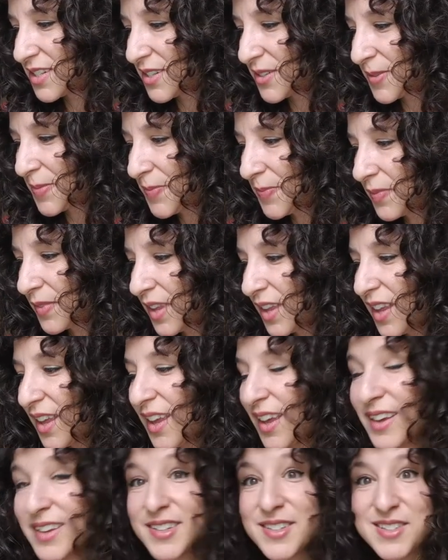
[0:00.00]
too.
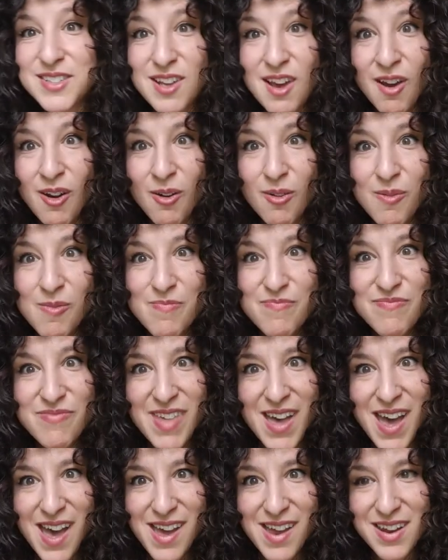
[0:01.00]
So
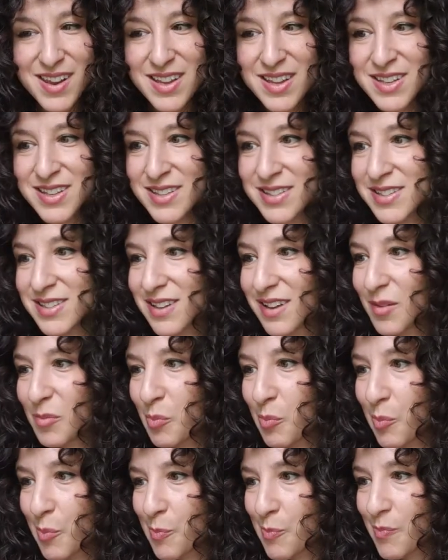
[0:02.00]
that is
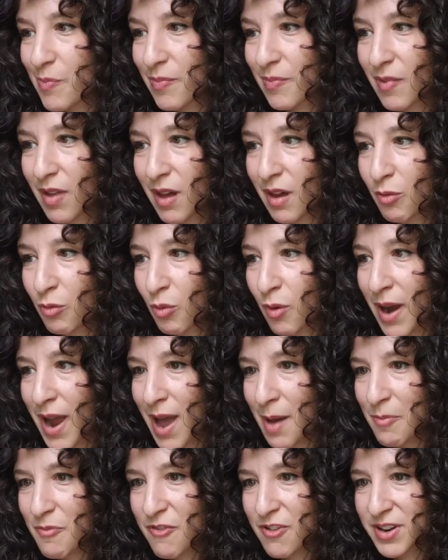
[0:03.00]
a
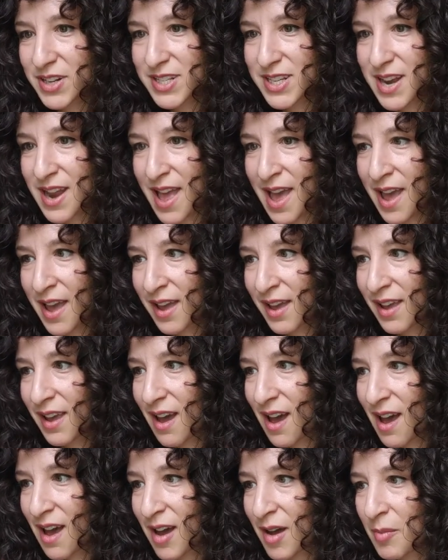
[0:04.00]
wrap for today.
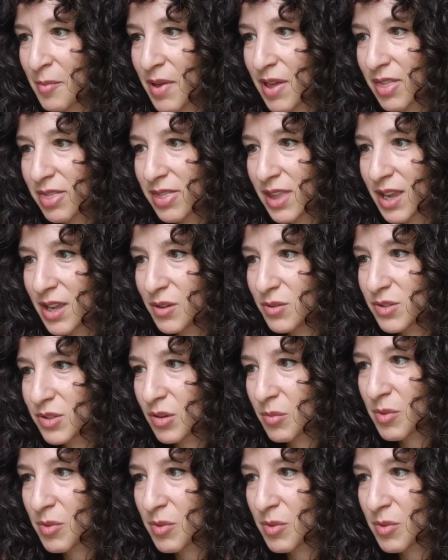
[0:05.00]
Um, thank you so